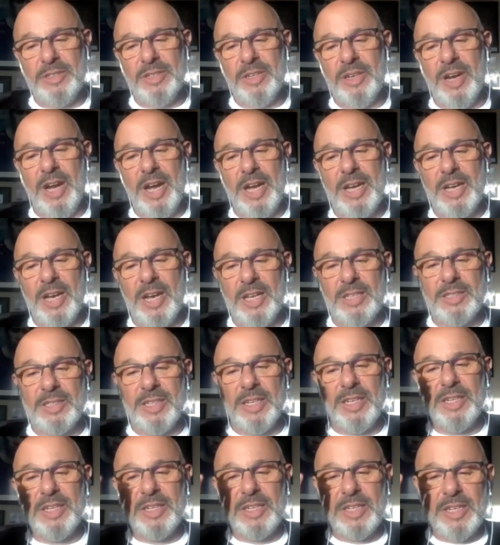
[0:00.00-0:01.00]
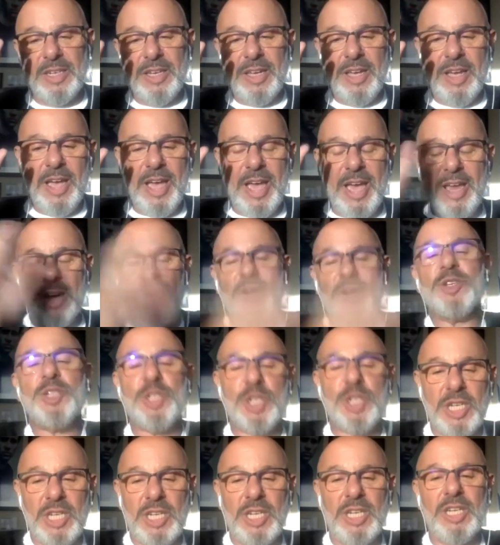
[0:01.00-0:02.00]
I got the
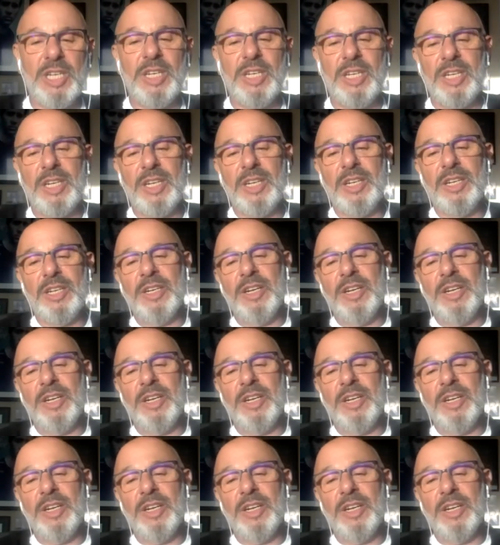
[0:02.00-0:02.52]
energy